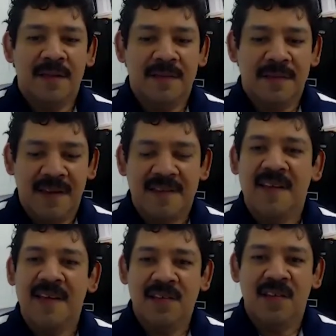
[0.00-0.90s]
Tessa
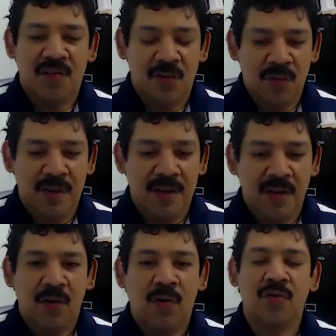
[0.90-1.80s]
is a student
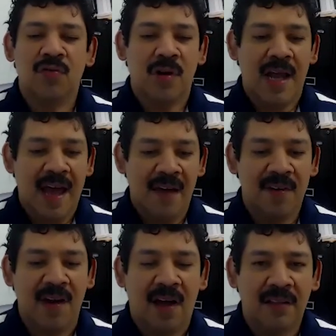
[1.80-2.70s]
who's going to have
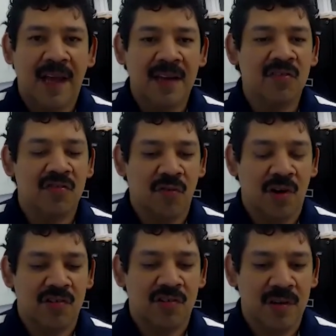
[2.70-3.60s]
an online
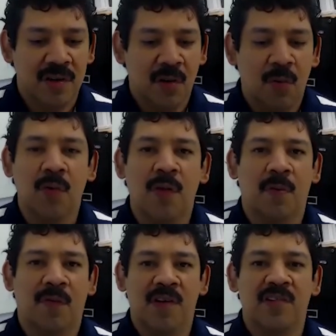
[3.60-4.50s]
instruction with
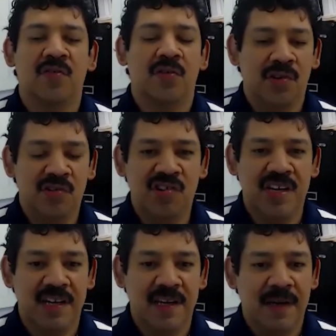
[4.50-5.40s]
Professor
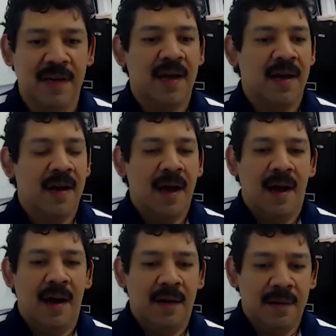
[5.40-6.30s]
G.
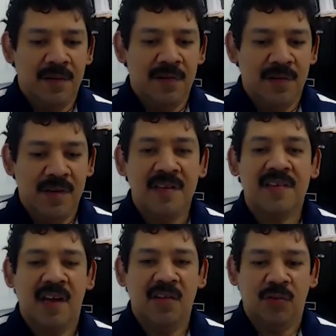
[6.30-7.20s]
She is
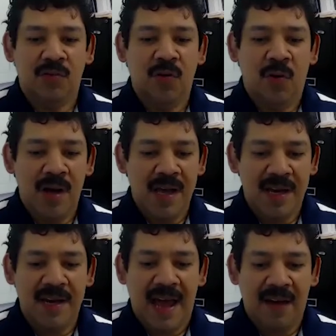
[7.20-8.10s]
scheduled to go ahead
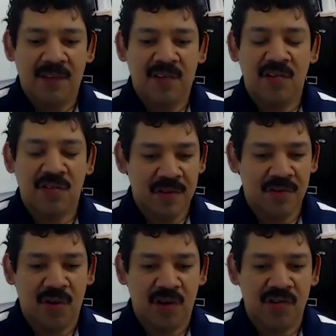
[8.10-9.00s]
and have this
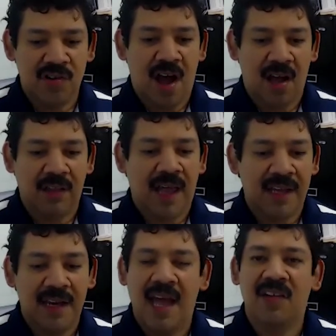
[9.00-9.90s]
instruction
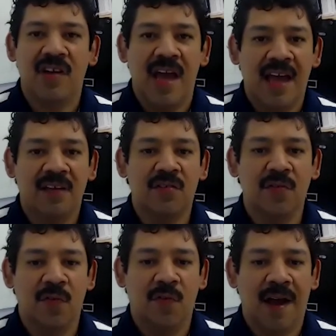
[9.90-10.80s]
online, and she has to
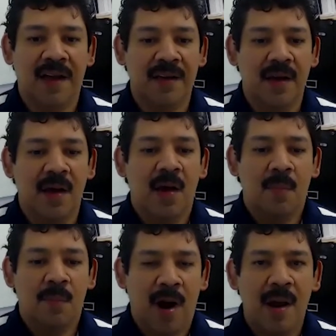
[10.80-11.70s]
find
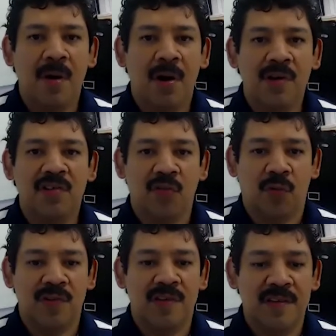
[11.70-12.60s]
primary
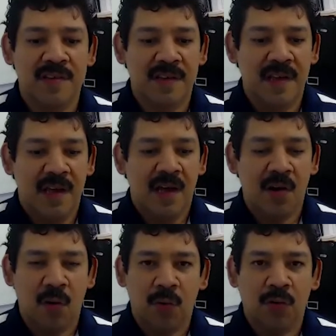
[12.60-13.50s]
sources in
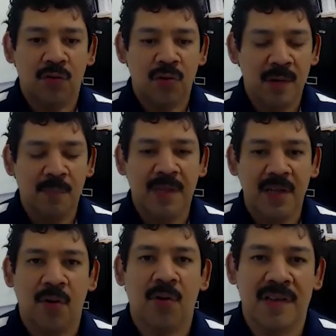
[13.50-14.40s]
order to complete
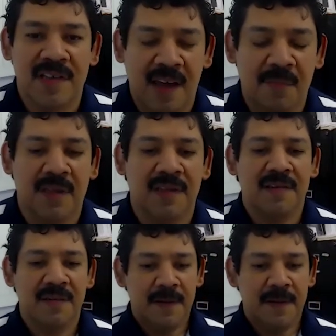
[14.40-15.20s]
her assignment.